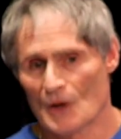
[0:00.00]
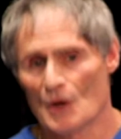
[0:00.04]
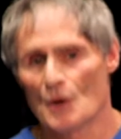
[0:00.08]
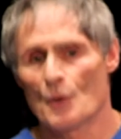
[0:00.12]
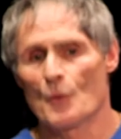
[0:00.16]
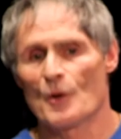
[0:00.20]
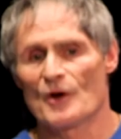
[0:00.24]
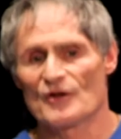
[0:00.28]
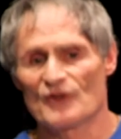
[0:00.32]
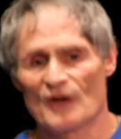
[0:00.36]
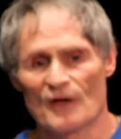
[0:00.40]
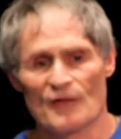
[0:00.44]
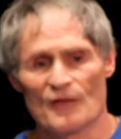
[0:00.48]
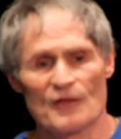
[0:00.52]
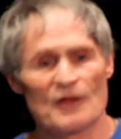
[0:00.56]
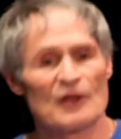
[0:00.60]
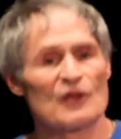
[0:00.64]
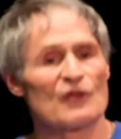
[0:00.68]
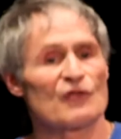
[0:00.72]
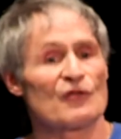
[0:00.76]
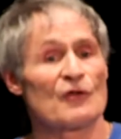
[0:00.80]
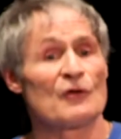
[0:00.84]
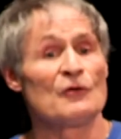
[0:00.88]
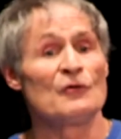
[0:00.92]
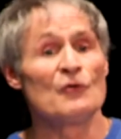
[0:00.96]
which I think
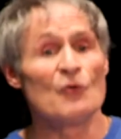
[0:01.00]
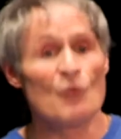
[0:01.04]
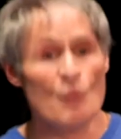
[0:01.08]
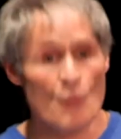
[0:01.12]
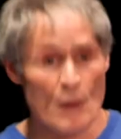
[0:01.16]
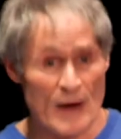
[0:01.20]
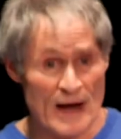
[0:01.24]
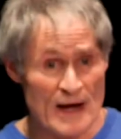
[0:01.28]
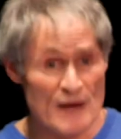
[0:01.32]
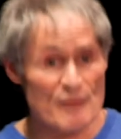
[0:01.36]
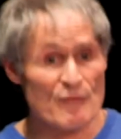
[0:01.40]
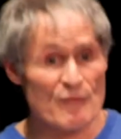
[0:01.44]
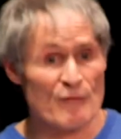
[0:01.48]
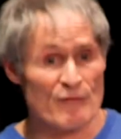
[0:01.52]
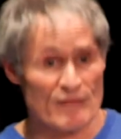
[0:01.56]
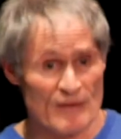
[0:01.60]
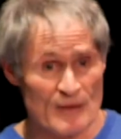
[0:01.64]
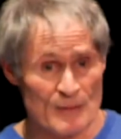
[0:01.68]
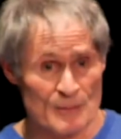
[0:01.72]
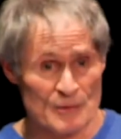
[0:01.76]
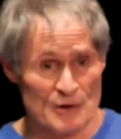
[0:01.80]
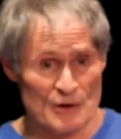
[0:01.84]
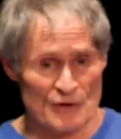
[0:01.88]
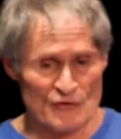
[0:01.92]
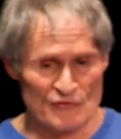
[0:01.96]
is the new wave of
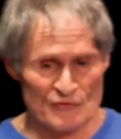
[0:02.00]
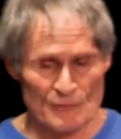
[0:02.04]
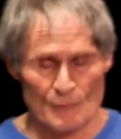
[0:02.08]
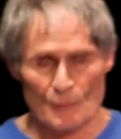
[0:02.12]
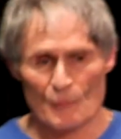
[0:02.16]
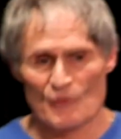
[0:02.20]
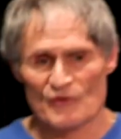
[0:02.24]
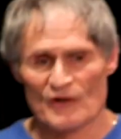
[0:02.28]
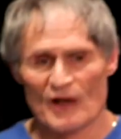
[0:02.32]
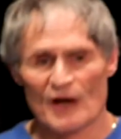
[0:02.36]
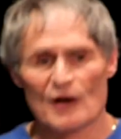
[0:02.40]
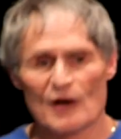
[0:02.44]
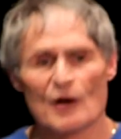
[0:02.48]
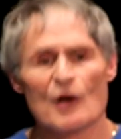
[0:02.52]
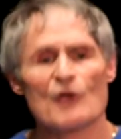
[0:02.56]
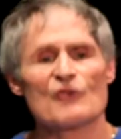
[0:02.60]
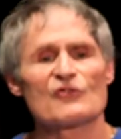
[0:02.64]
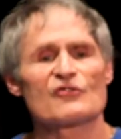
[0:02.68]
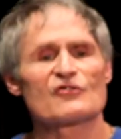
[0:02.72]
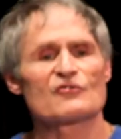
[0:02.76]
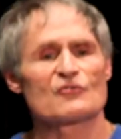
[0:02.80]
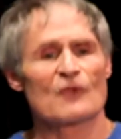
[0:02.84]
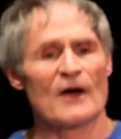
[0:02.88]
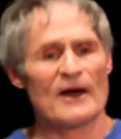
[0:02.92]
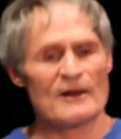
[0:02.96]
feminism, which I call
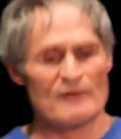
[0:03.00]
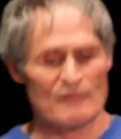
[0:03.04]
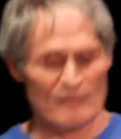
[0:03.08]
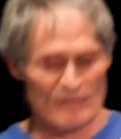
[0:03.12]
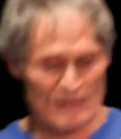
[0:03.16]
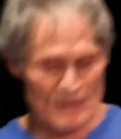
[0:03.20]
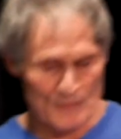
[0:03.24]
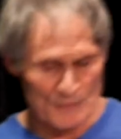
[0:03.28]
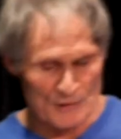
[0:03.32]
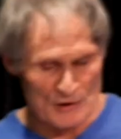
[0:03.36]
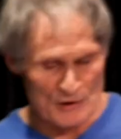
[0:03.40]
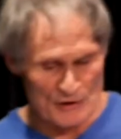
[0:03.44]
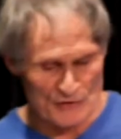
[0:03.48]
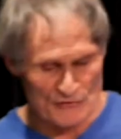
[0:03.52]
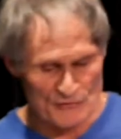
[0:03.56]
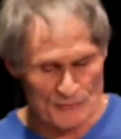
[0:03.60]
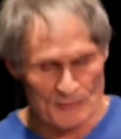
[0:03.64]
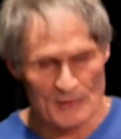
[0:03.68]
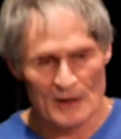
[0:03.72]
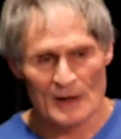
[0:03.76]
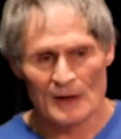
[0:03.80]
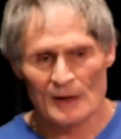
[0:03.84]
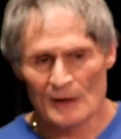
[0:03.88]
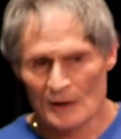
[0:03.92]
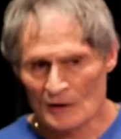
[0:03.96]
strident feminism,
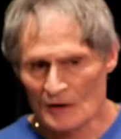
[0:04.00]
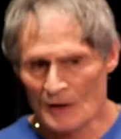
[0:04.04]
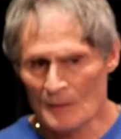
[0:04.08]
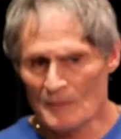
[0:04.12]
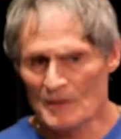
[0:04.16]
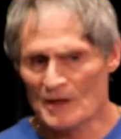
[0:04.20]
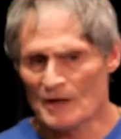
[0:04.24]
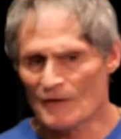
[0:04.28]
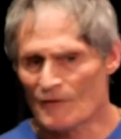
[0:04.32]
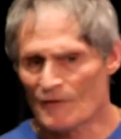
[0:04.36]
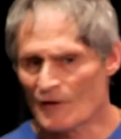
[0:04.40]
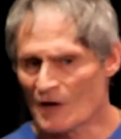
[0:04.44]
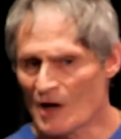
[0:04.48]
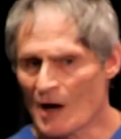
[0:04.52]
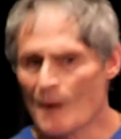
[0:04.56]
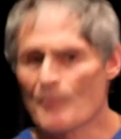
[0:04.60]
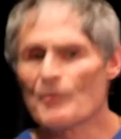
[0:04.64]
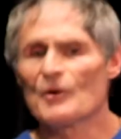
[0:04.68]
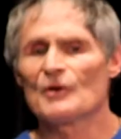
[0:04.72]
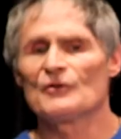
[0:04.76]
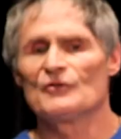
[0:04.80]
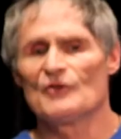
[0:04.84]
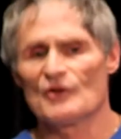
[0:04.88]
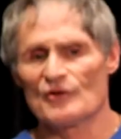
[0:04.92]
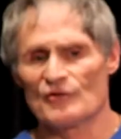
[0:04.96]
let me give a couple
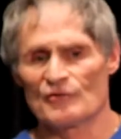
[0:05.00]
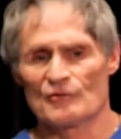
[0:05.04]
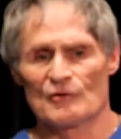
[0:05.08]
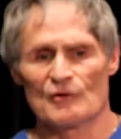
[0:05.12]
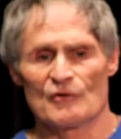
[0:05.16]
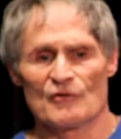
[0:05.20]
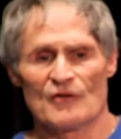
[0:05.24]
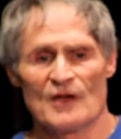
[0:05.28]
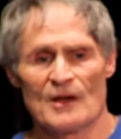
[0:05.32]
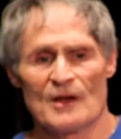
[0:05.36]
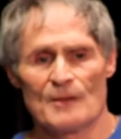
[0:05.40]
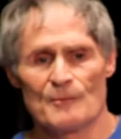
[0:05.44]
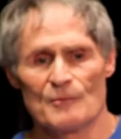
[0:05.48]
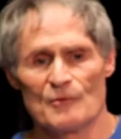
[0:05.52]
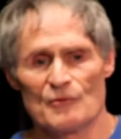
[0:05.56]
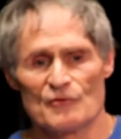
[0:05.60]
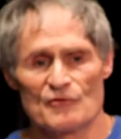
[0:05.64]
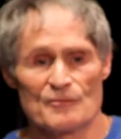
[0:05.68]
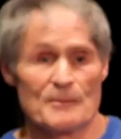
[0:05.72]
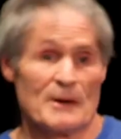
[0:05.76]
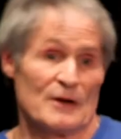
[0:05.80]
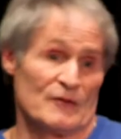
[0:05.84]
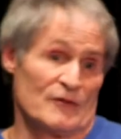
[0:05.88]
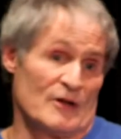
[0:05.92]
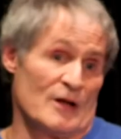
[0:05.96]
additional examples.
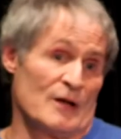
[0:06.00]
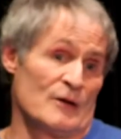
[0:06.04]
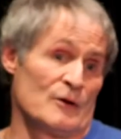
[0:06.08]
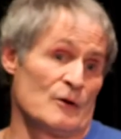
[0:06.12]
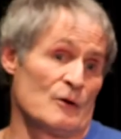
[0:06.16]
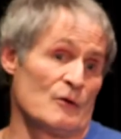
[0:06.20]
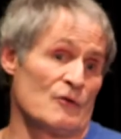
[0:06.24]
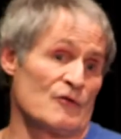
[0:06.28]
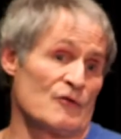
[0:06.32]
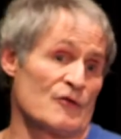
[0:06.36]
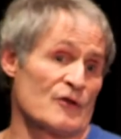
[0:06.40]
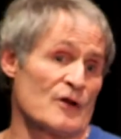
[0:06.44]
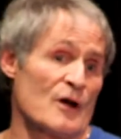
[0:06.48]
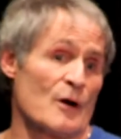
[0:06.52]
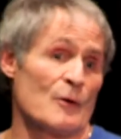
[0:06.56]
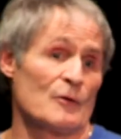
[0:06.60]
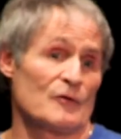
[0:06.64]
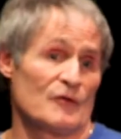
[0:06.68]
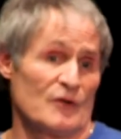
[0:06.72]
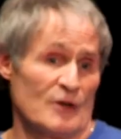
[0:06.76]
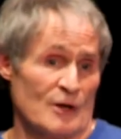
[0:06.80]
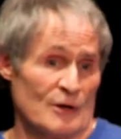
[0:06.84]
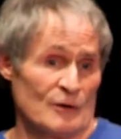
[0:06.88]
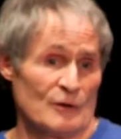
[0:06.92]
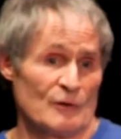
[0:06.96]
About 10 years ago at
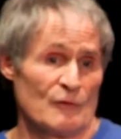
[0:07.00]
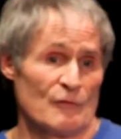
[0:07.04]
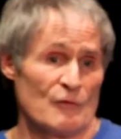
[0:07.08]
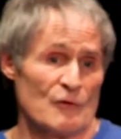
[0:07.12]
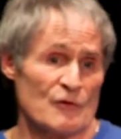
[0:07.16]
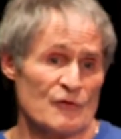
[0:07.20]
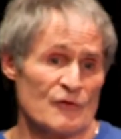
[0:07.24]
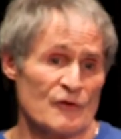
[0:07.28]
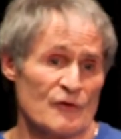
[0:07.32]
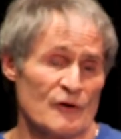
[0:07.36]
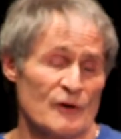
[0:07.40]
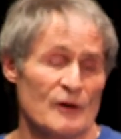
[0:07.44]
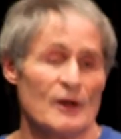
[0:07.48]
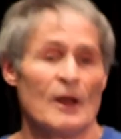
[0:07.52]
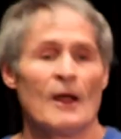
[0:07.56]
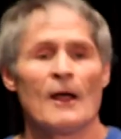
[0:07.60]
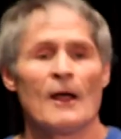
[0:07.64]
Deakin University,